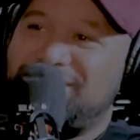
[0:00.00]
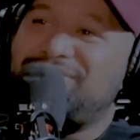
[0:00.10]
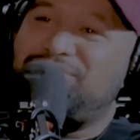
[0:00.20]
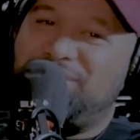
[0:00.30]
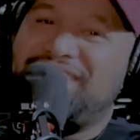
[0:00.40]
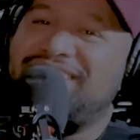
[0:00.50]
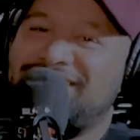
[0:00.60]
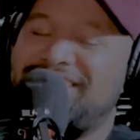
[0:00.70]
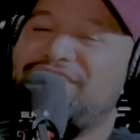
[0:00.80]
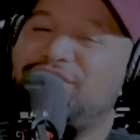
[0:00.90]
weed heads,
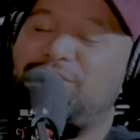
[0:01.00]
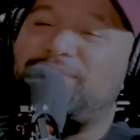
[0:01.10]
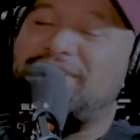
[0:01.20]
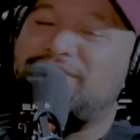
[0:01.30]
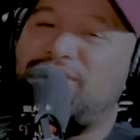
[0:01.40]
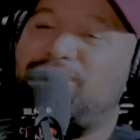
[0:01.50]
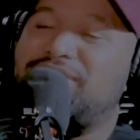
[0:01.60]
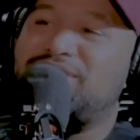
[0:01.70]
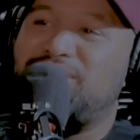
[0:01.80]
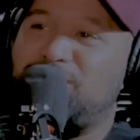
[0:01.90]
they know, man. It's all about
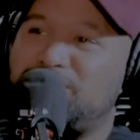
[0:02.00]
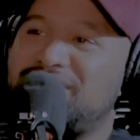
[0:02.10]
the terps.